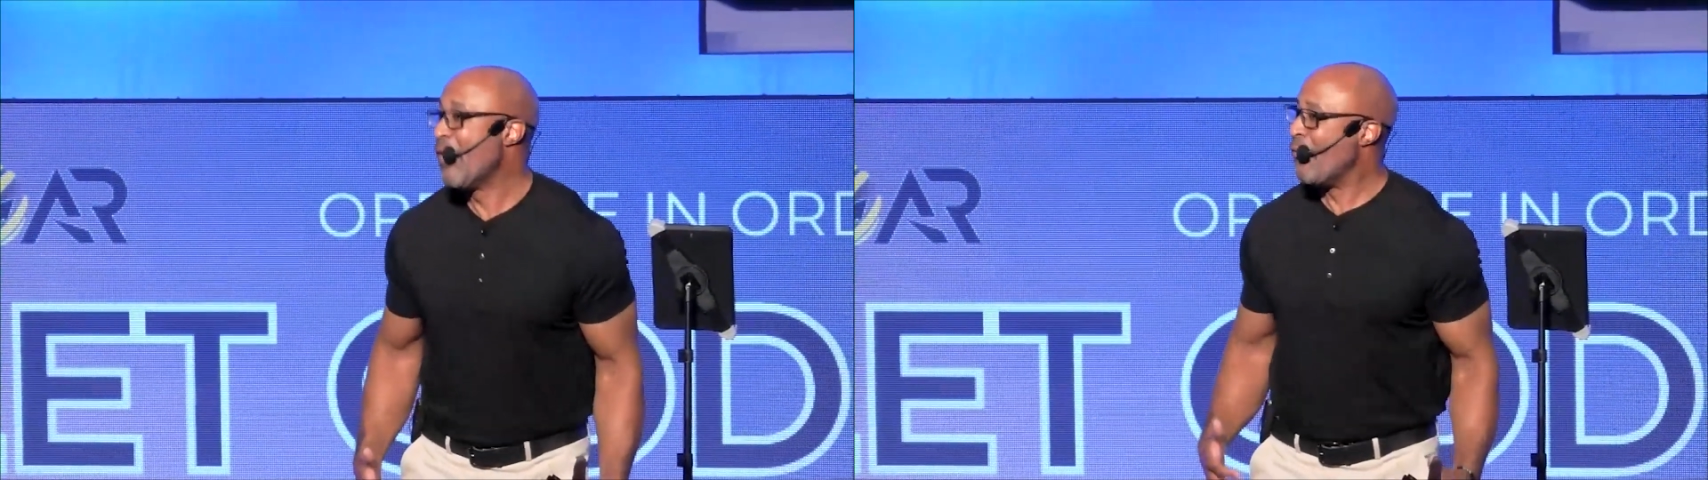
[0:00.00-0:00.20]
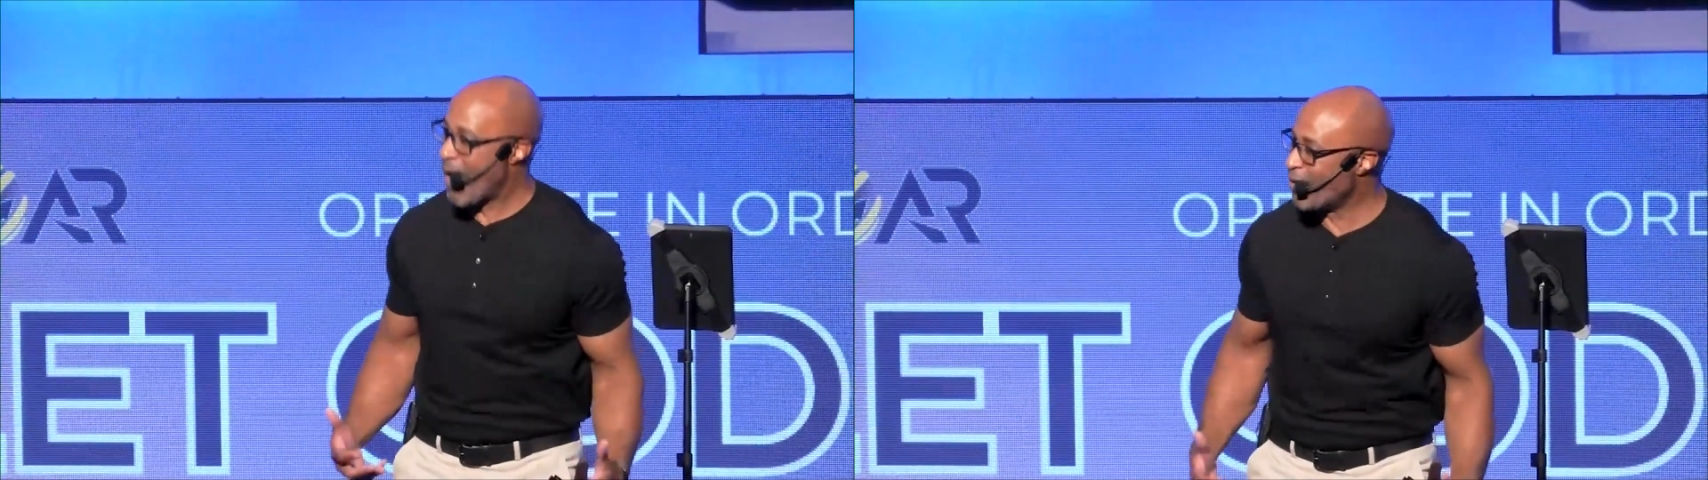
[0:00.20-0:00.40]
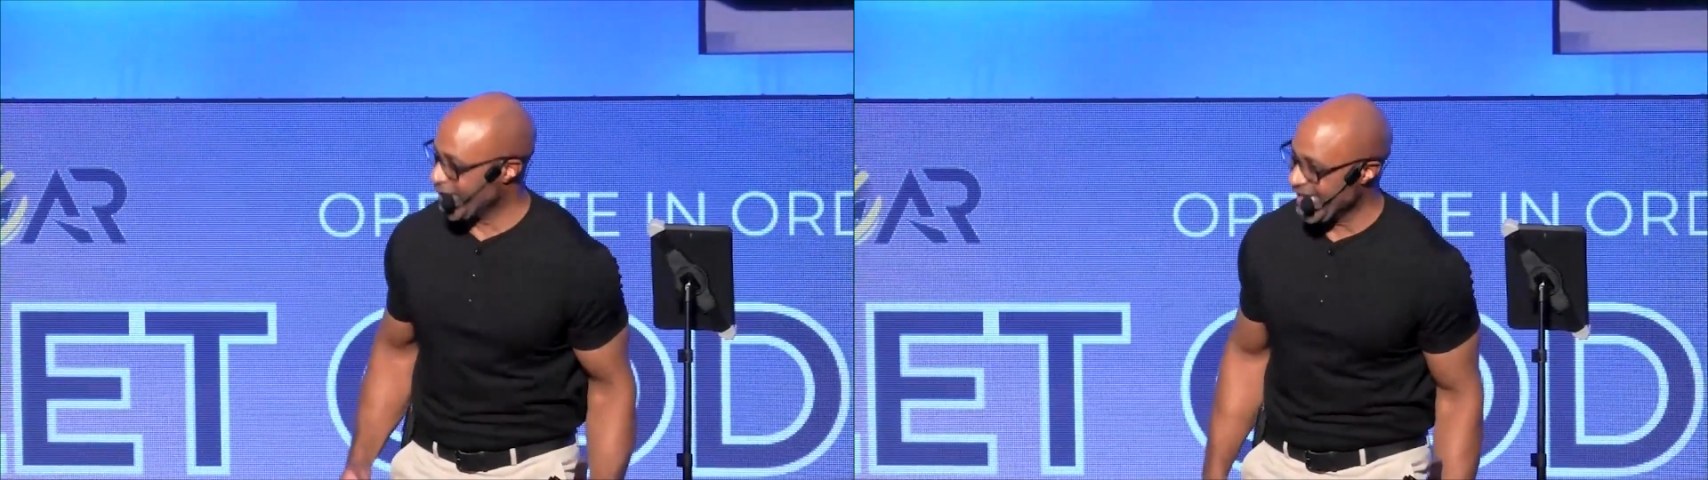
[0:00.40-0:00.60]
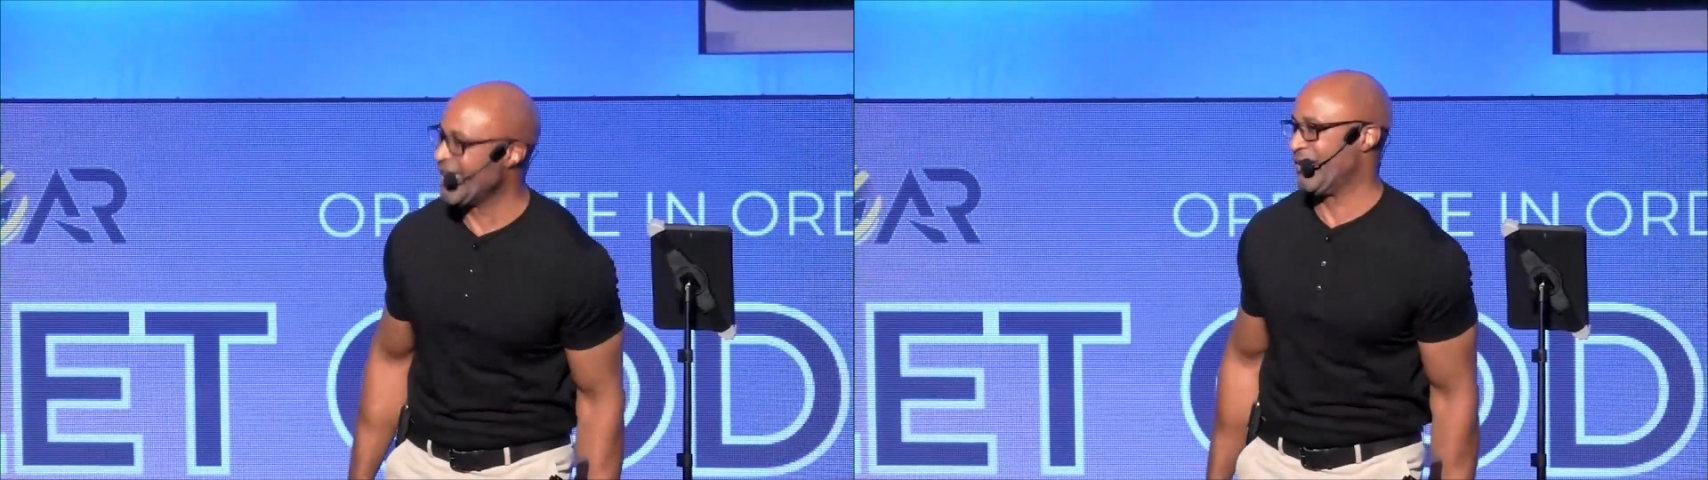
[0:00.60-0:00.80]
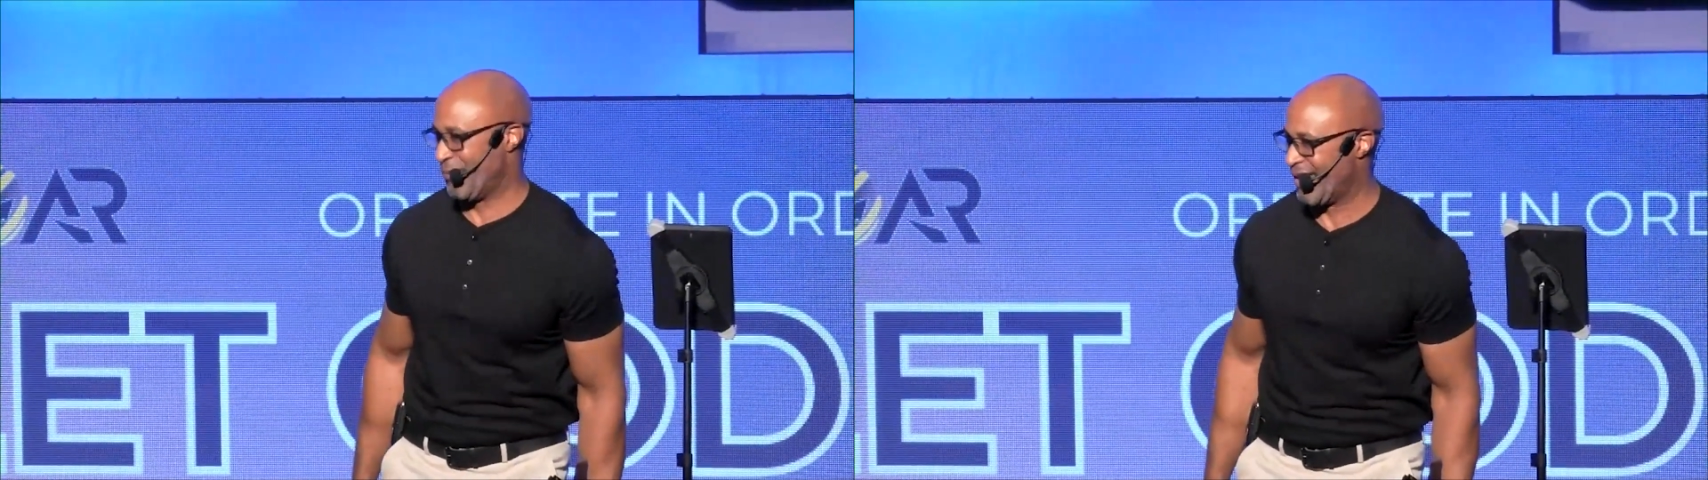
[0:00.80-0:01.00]
won't
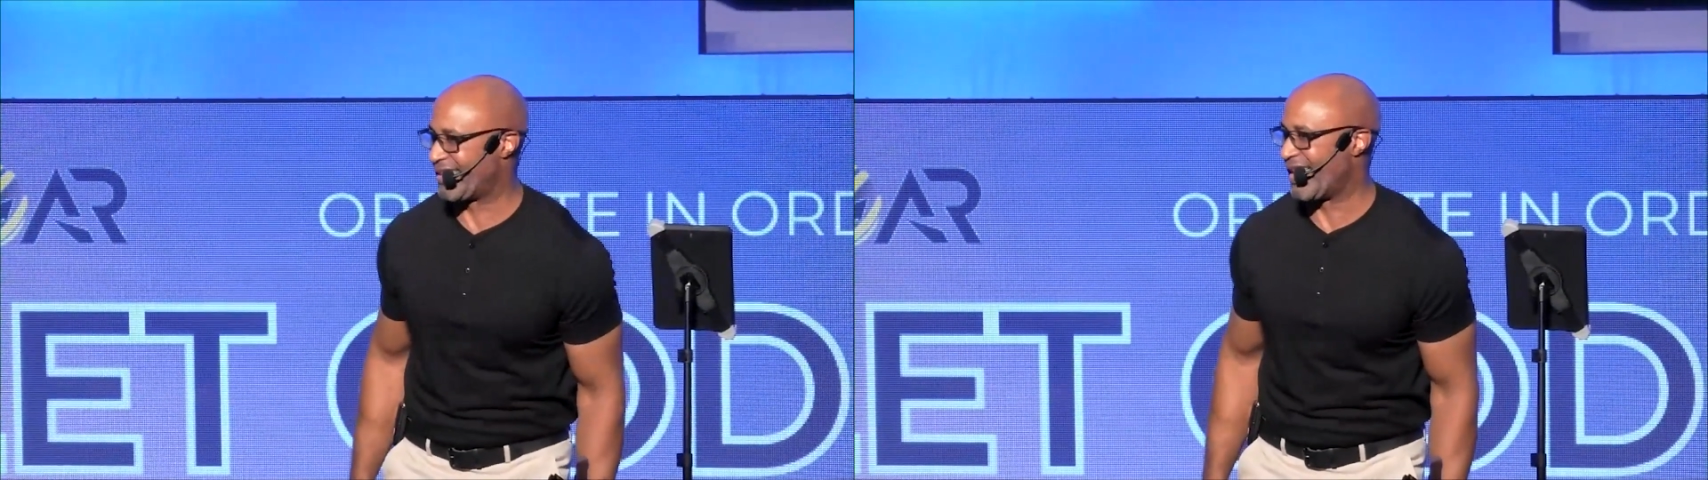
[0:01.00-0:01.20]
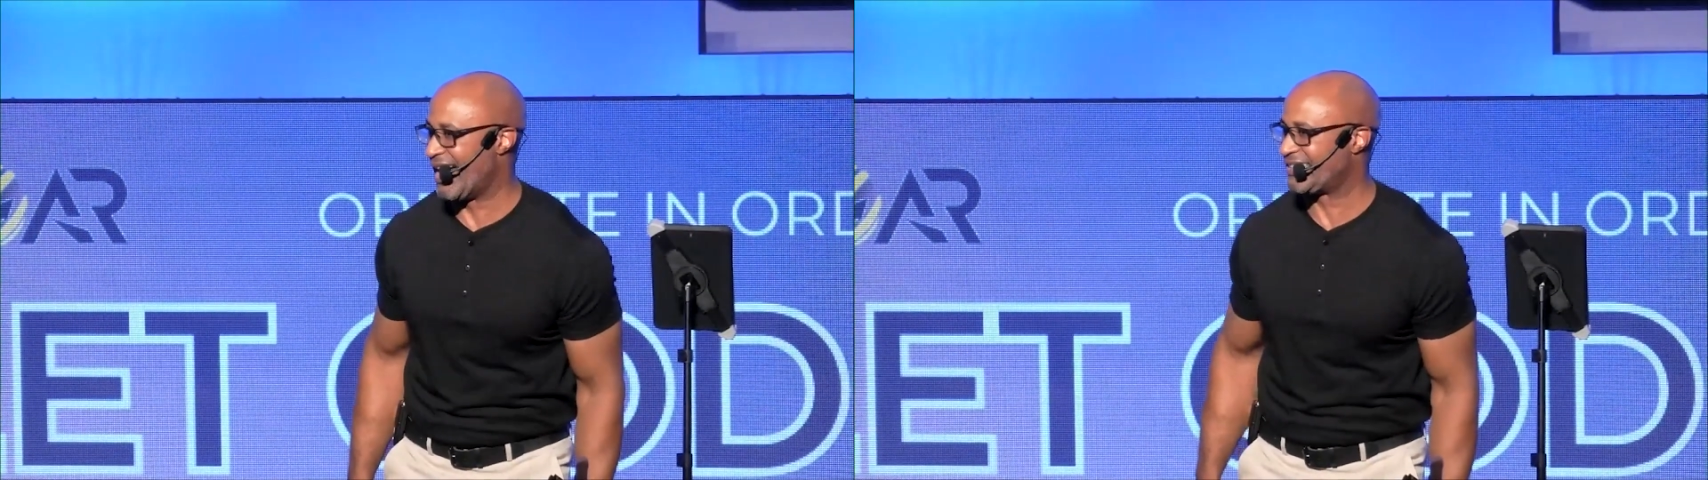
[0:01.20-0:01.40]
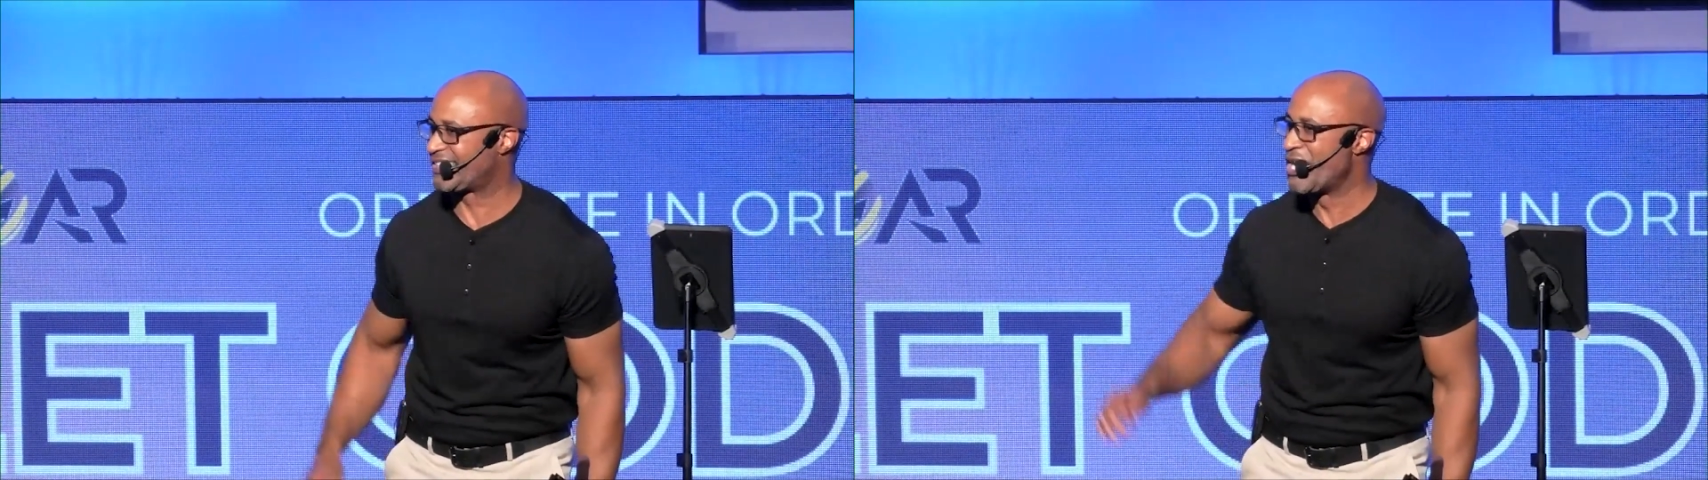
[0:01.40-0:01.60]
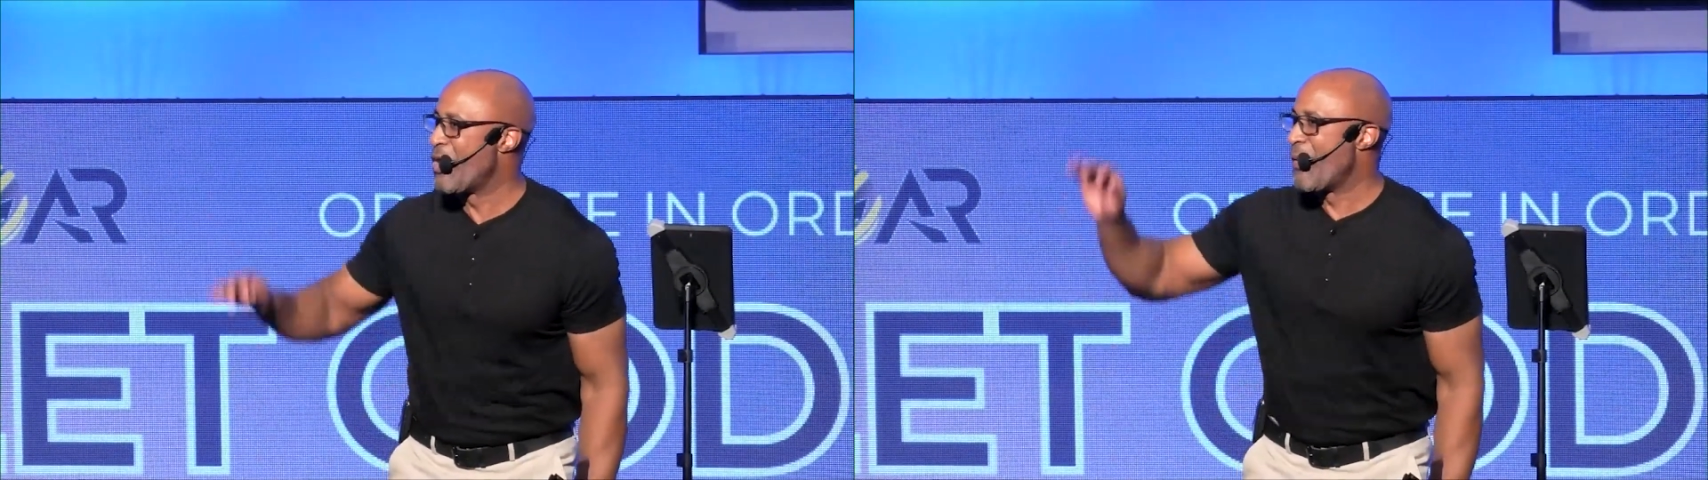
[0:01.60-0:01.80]
end with us.